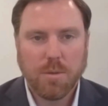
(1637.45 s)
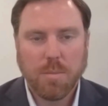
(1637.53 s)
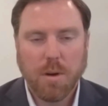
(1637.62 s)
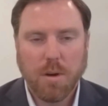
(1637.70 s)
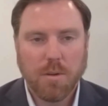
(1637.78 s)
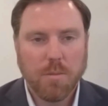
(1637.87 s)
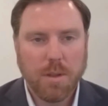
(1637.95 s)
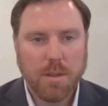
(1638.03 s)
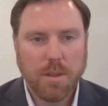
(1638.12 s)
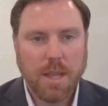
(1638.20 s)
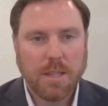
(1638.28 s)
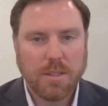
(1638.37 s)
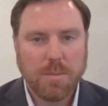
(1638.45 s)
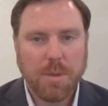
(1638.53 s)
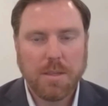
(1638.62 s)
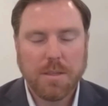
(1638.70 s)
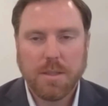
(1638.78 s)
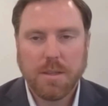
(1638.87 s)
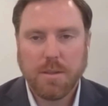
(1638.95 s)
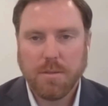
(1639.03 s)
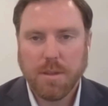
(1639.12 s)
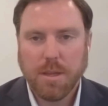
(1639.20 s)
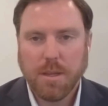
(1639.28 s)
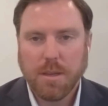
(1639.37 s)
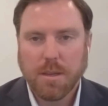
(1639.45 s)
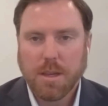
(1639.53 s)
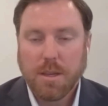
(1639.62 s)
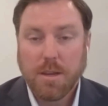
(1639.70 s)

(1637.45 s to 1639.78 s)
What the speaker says: to partner with in that space that you think